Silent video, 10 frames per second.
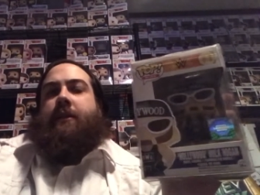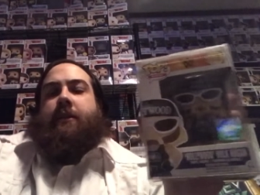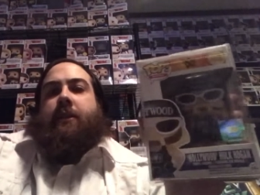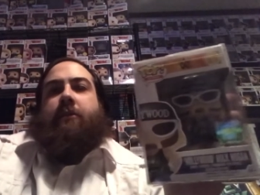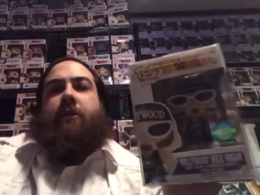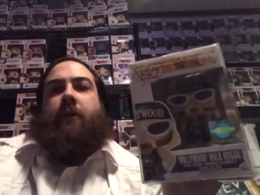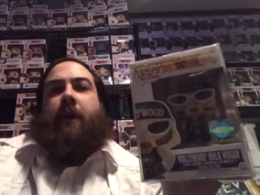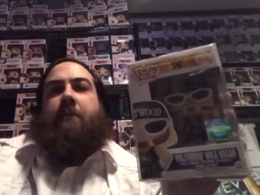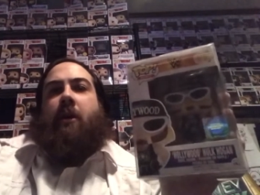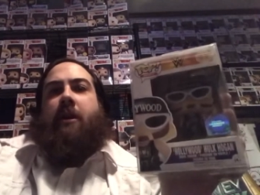So, you know,
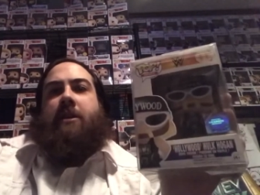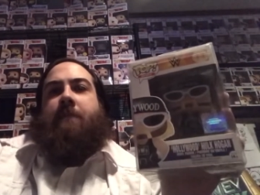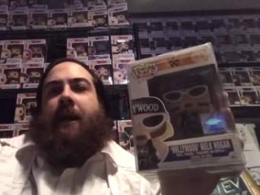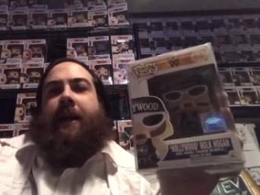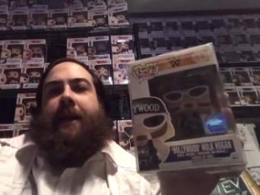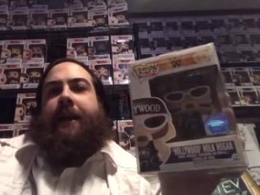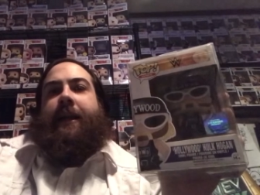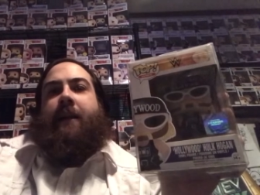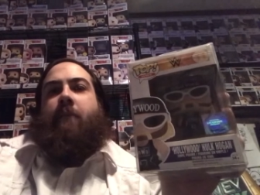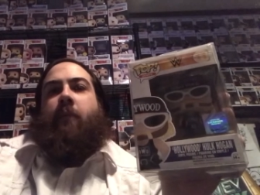I bought a spot and I
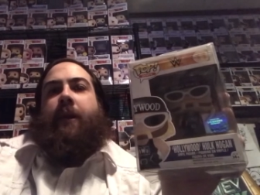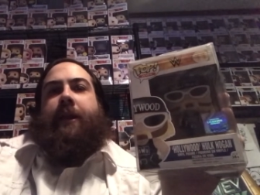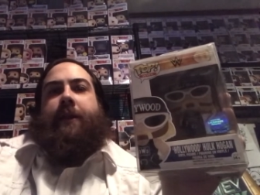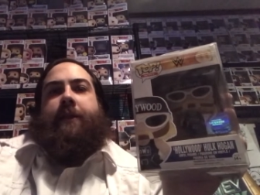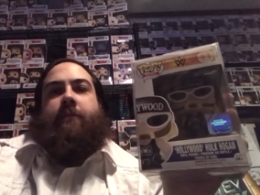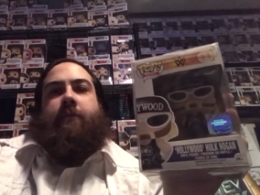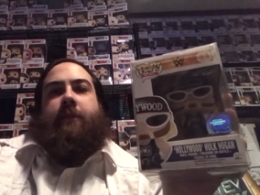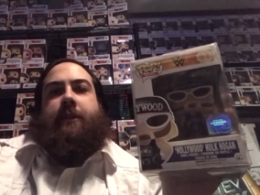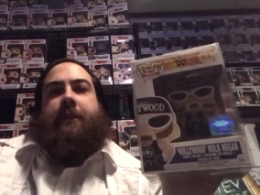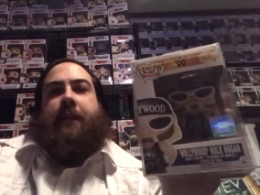ended up winning this
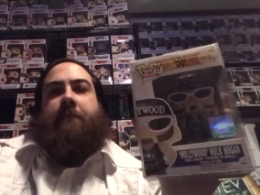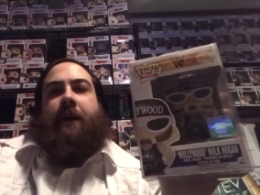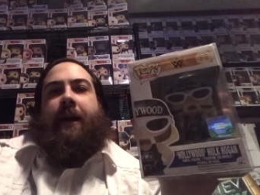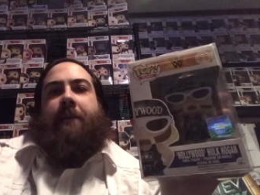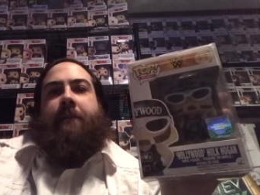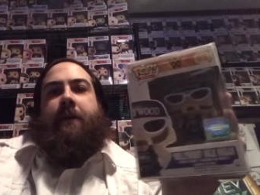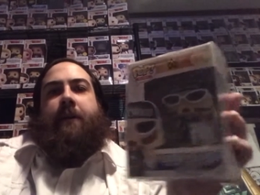really sick pop.